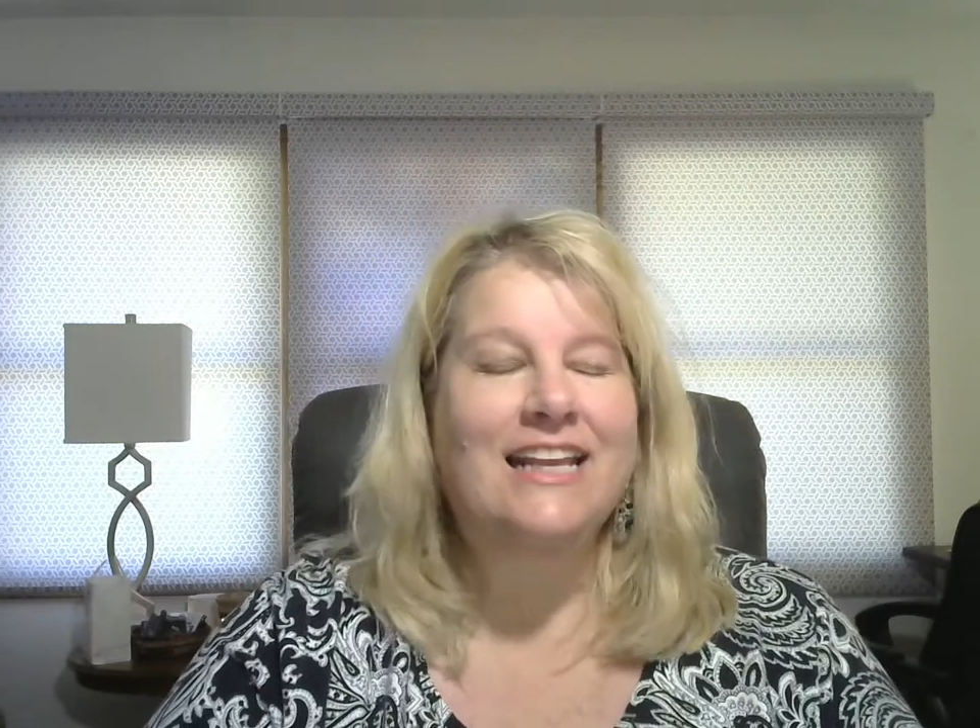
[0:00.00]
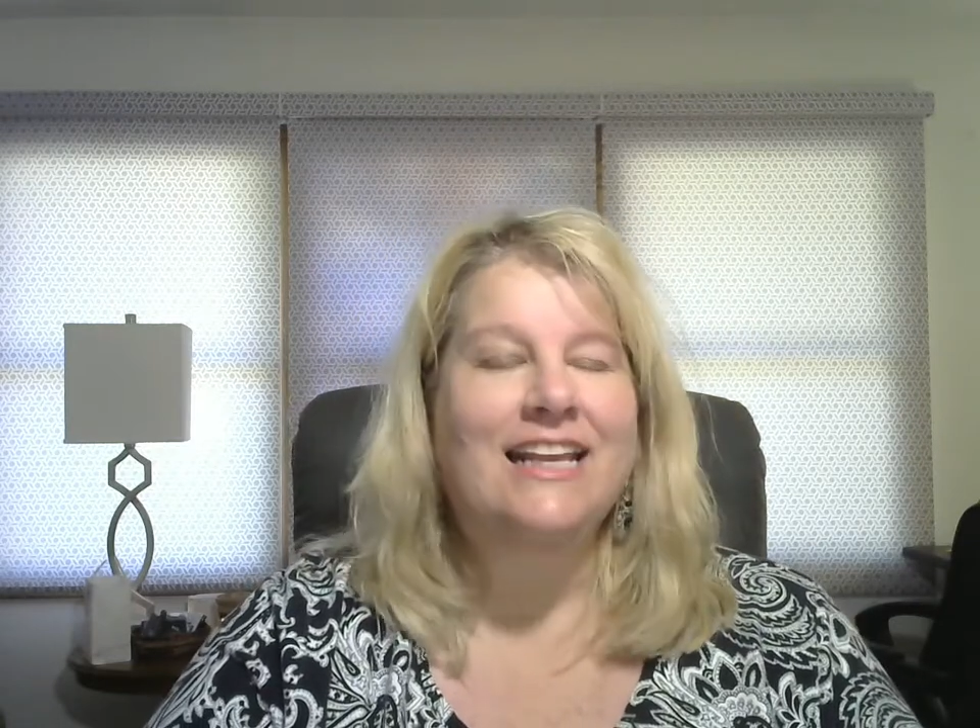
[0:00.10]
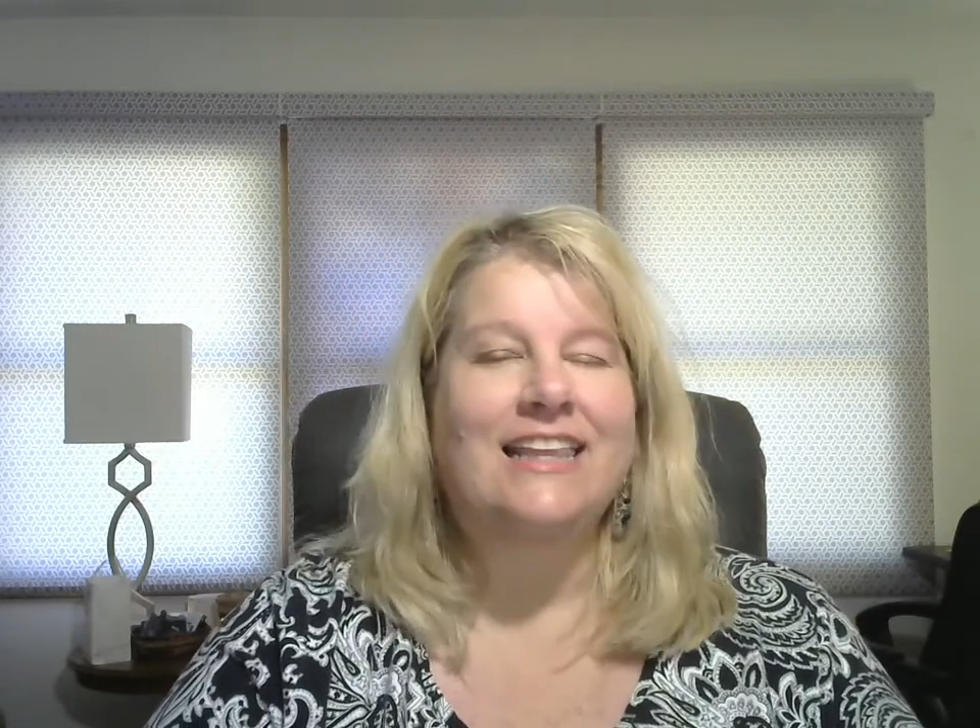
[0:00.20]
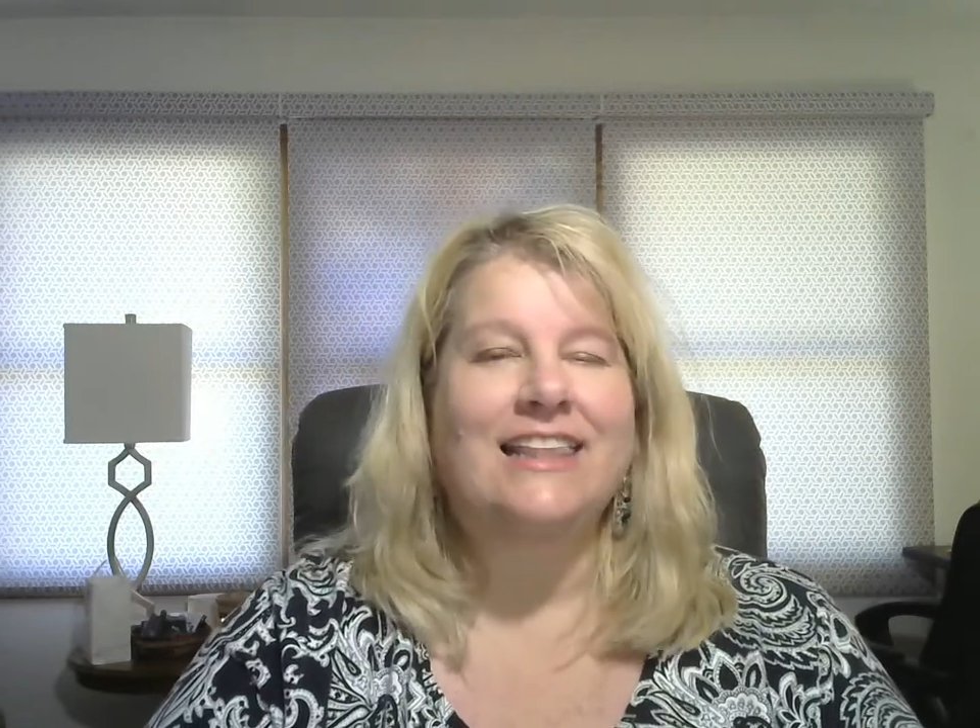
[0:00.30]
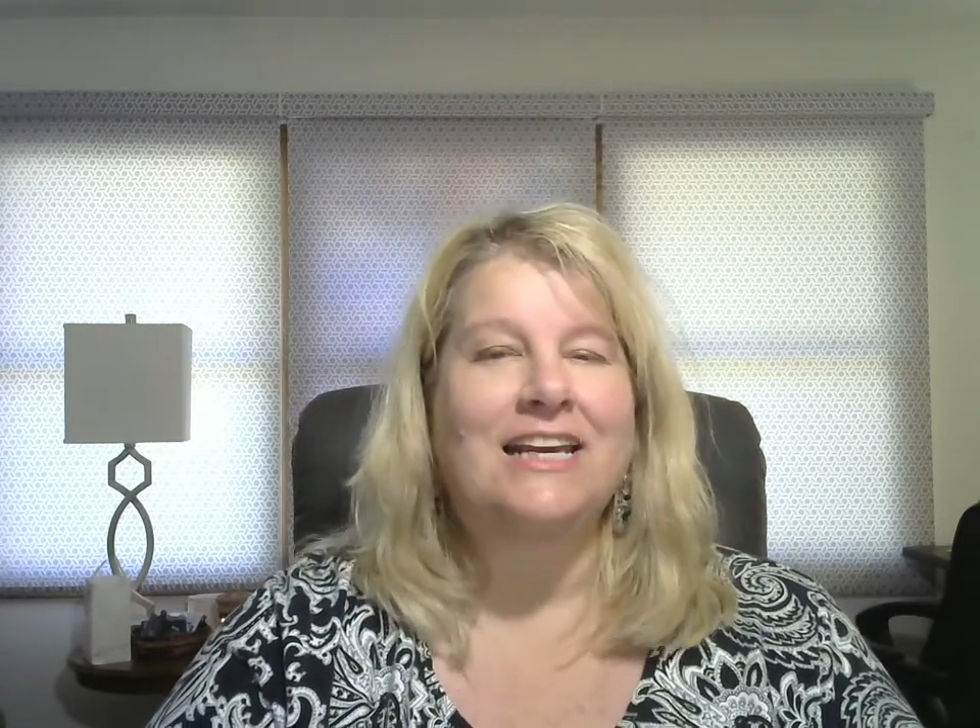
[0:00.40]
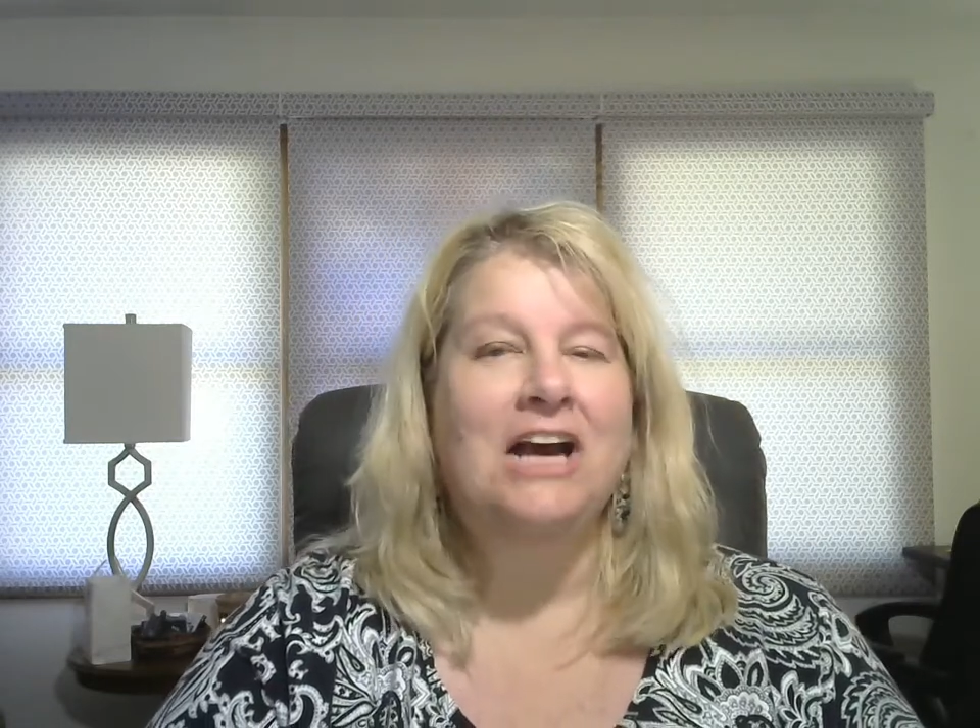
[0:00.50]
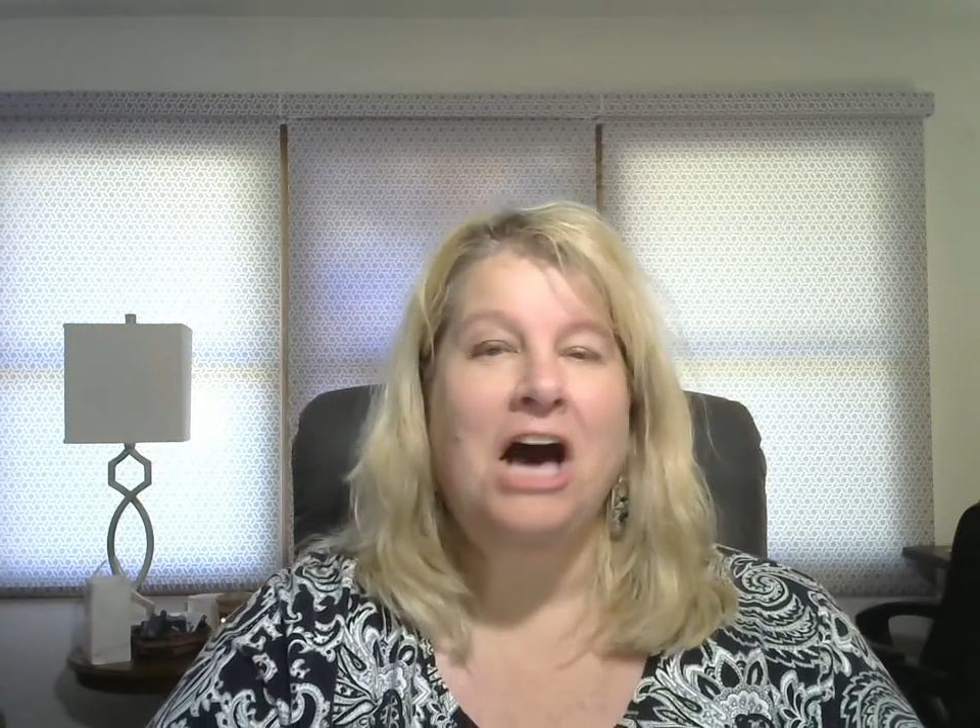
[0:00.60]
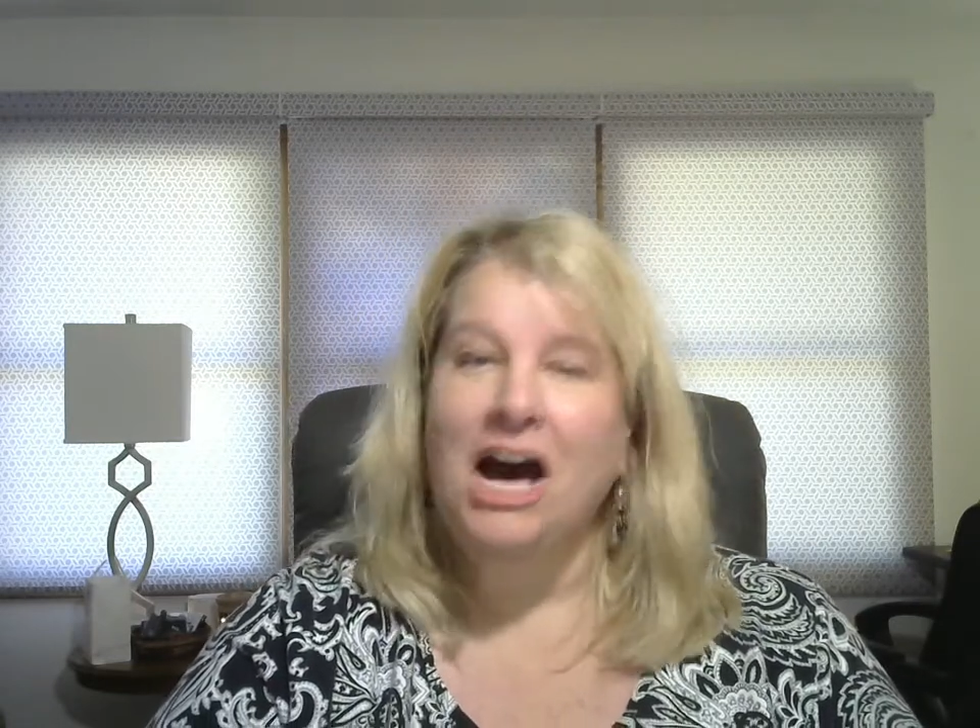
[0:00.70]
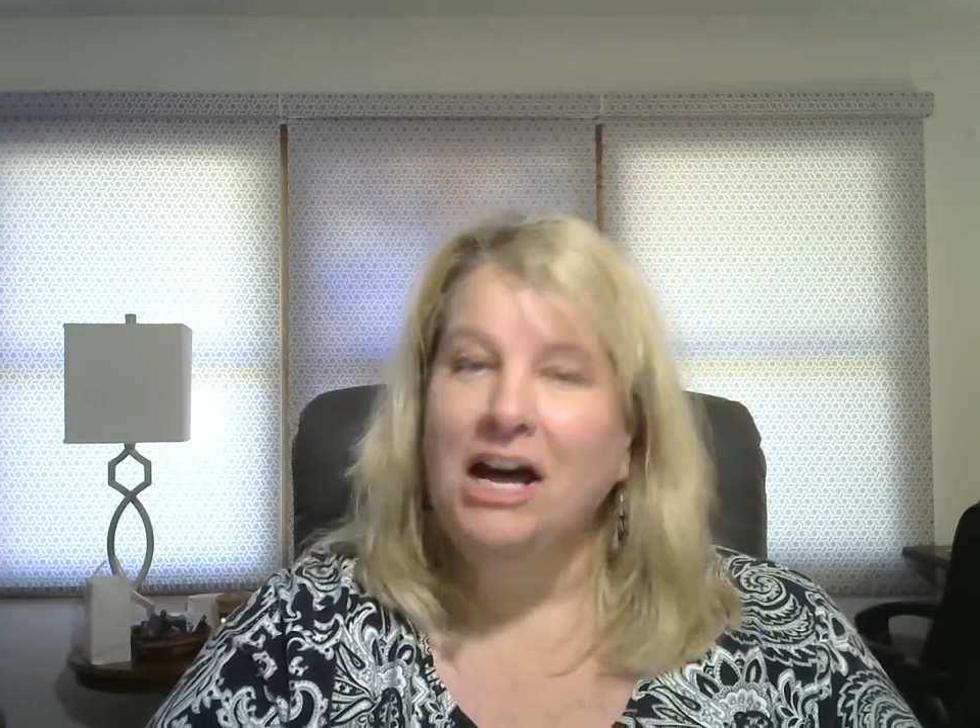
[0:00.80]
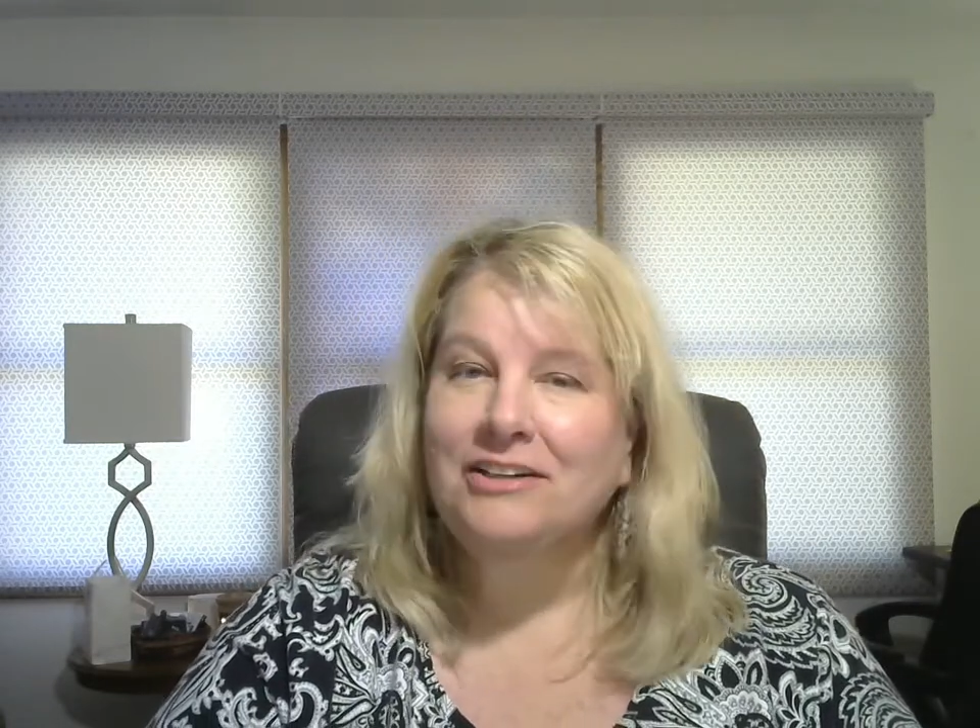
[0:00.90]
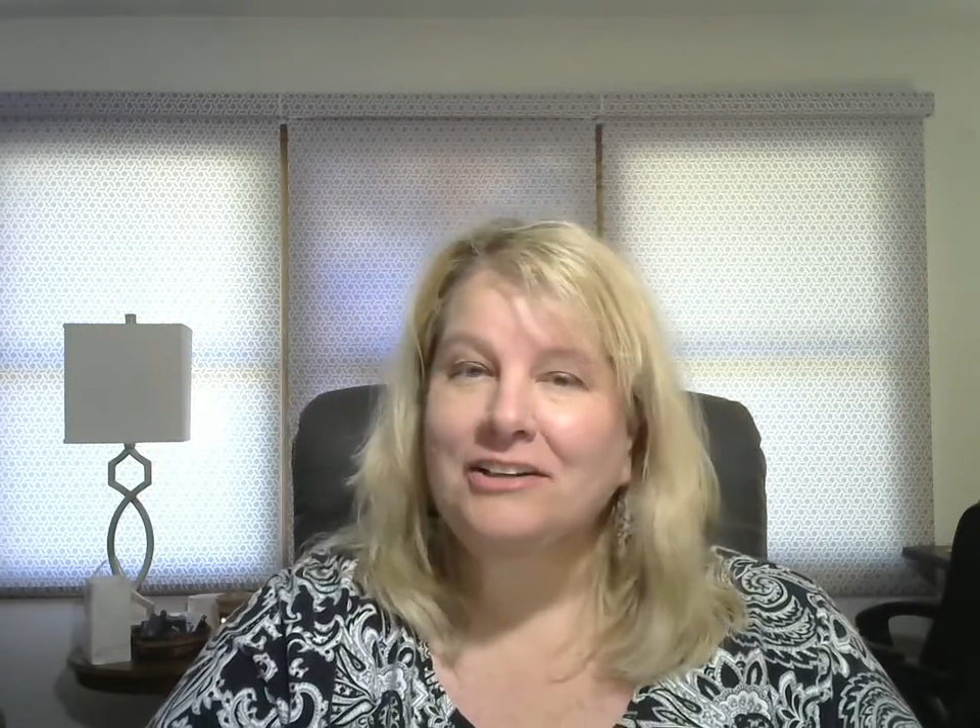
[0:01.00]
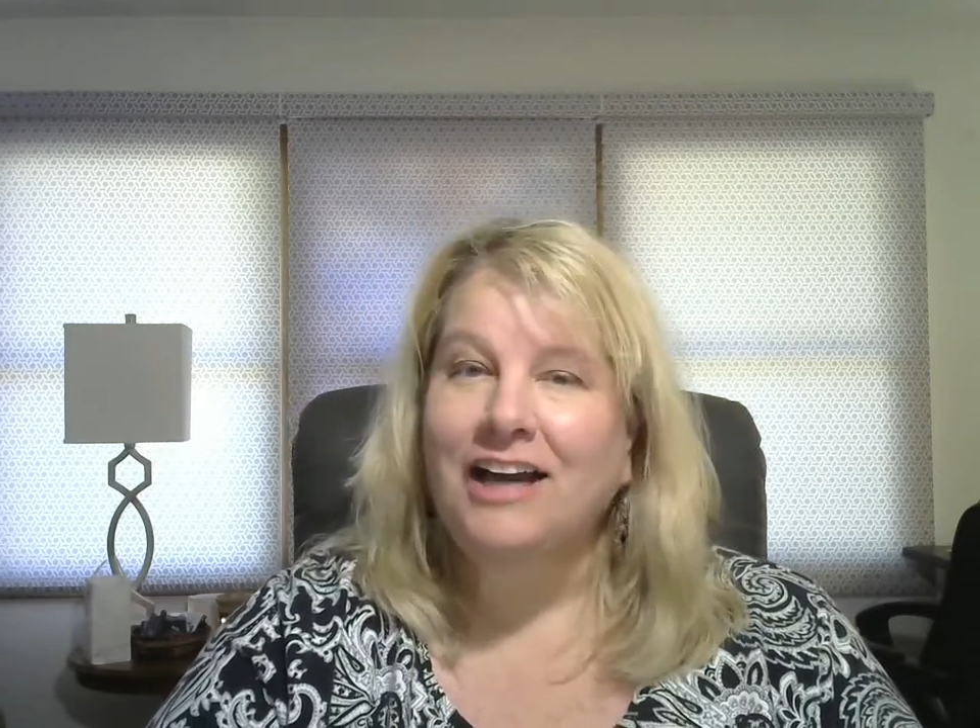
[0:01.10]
anything, holler at